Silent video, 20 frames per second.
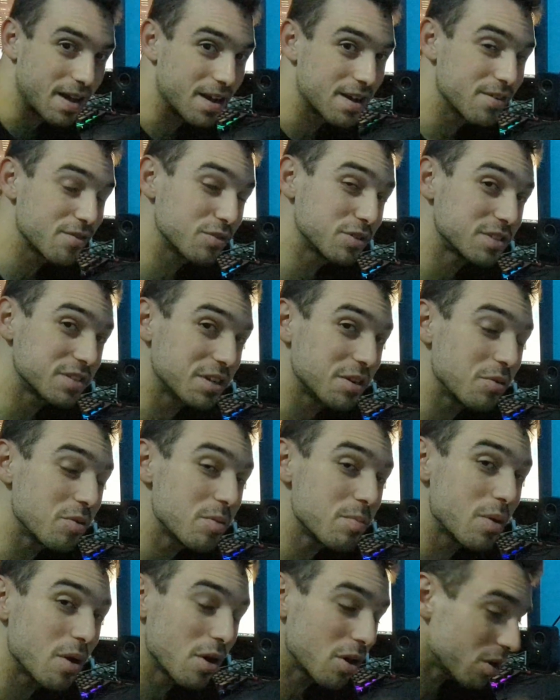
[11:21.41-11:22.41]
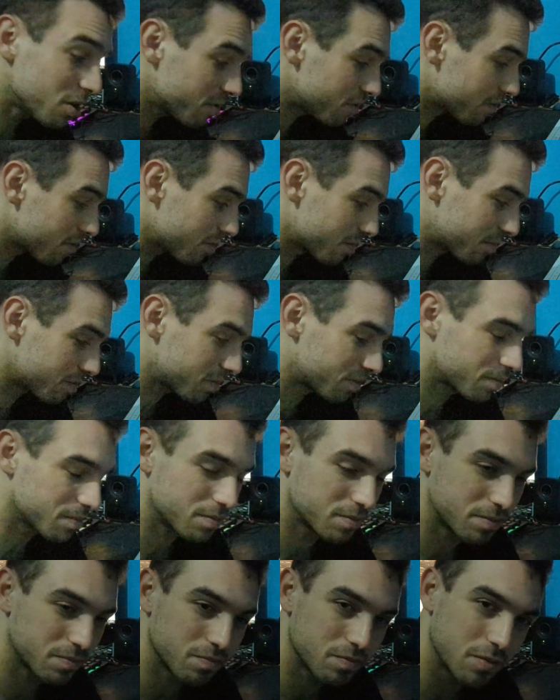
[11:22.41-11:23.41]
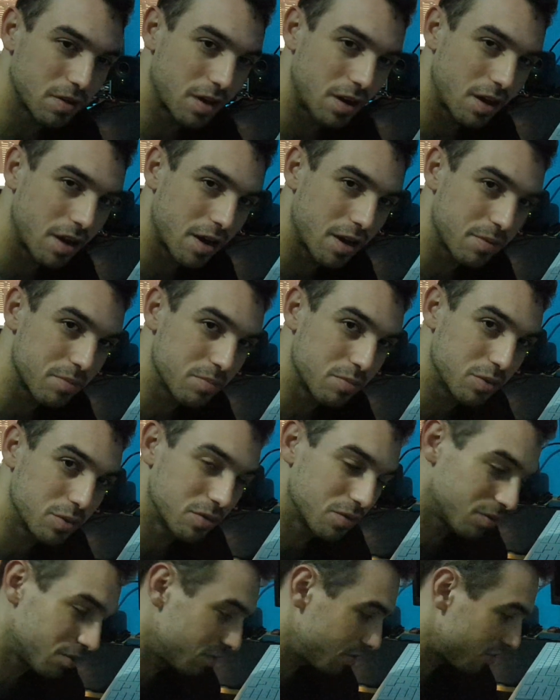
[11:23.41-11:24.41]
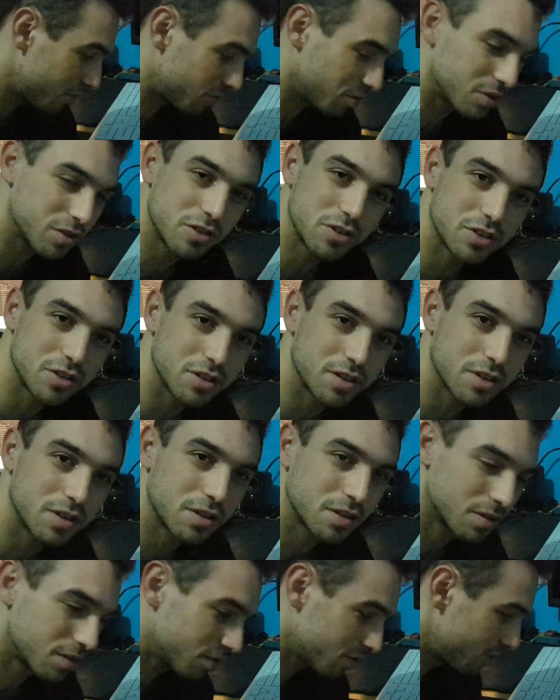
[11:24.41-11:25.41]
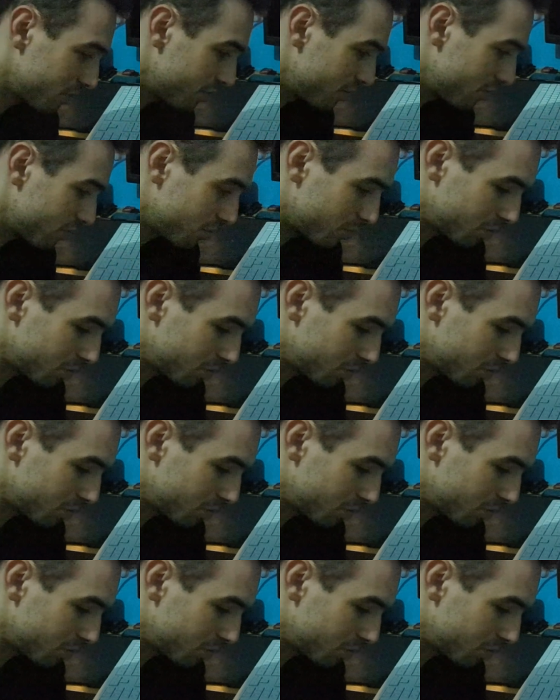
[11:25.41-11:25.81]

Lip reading: everything rebuilt. I put the switch to